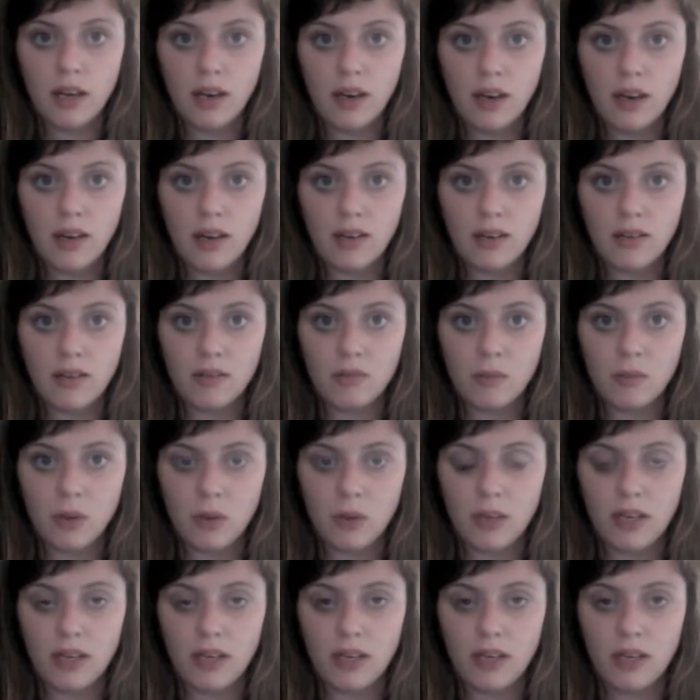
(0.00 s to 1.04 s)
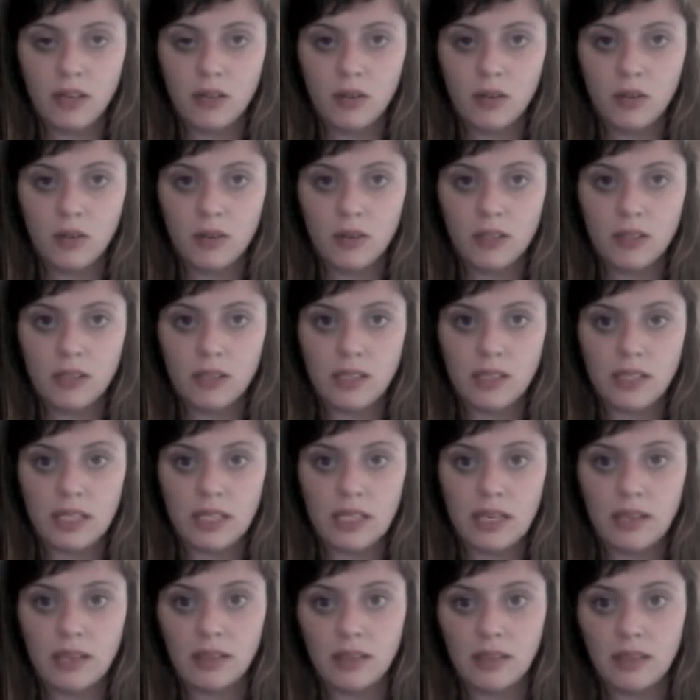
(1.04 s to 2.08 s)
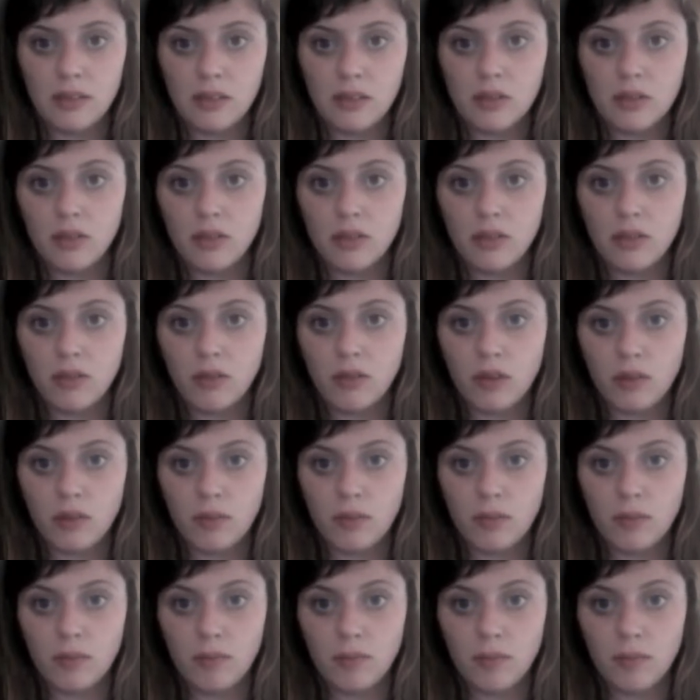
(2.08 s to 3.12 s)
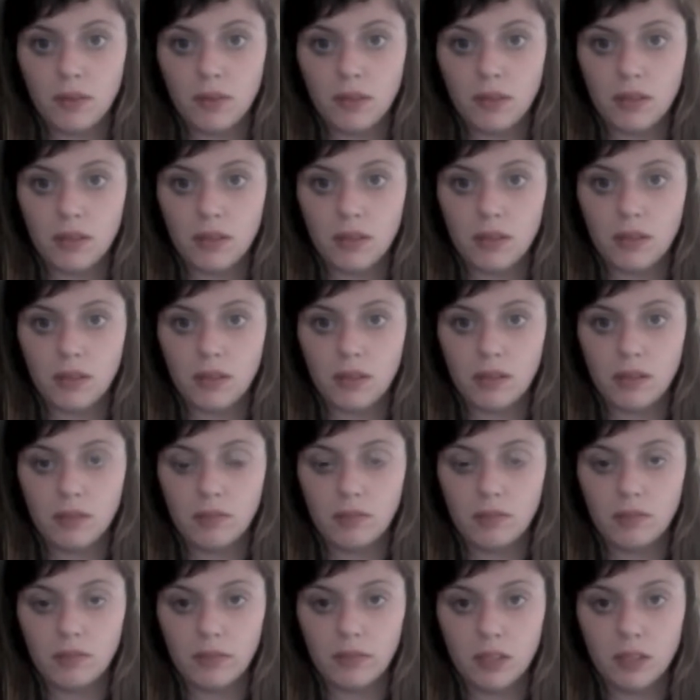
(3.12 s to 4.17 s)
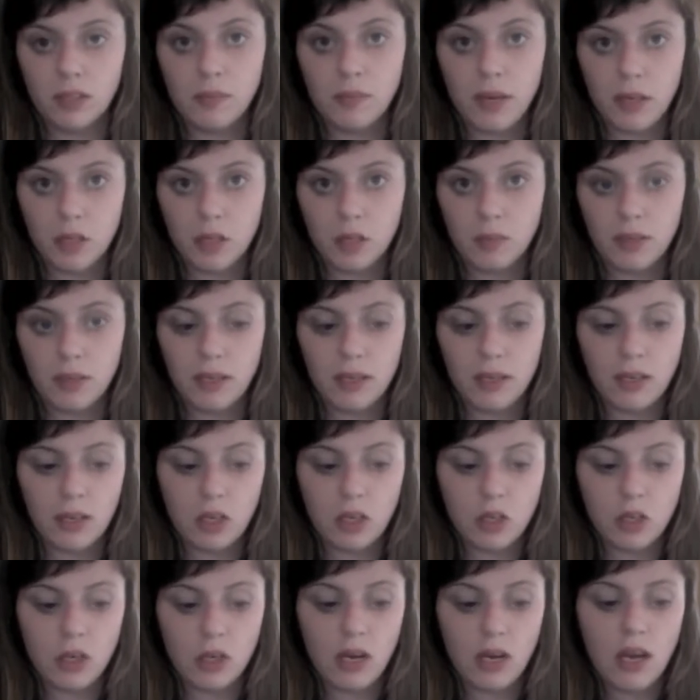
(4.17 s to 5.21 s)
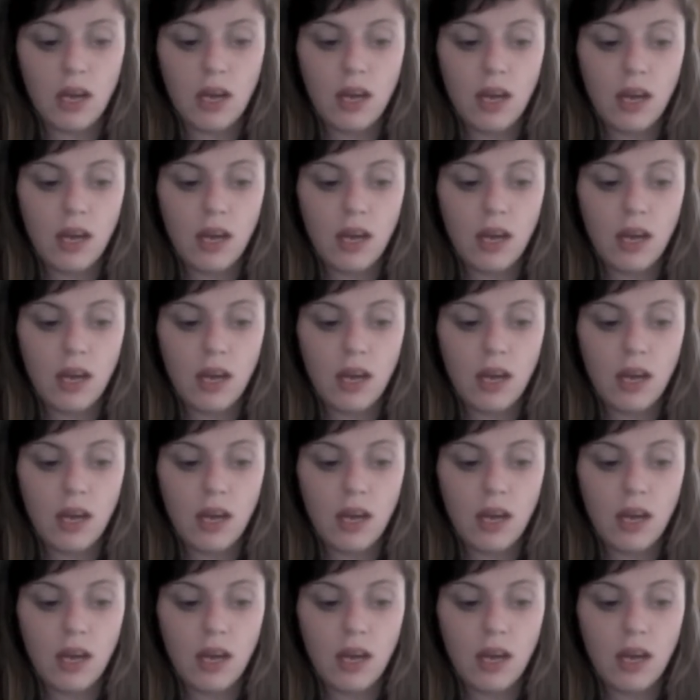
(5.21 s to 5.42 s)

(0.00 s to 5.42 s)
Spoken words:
of Maria, who is an ELL student from a Spanish-speaking country,